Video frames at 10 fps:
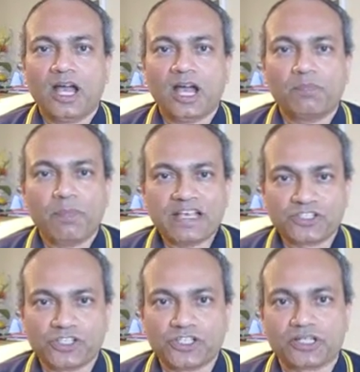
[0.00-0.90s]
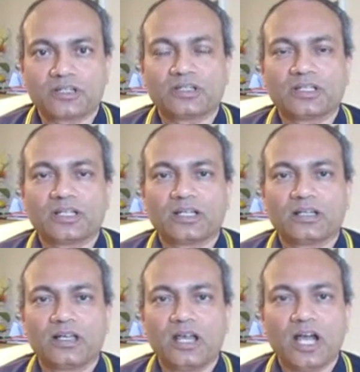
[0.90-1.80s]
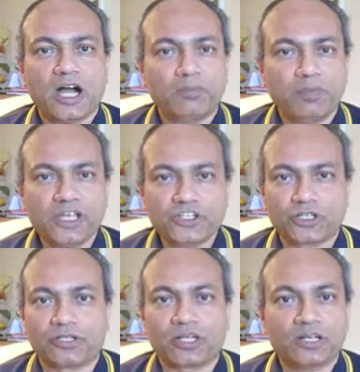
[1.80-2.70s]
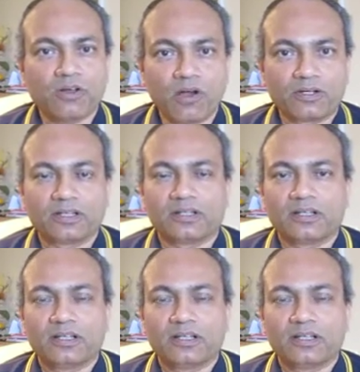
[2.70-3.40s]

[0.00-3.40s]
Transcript: a passenger, a patient, a doctor.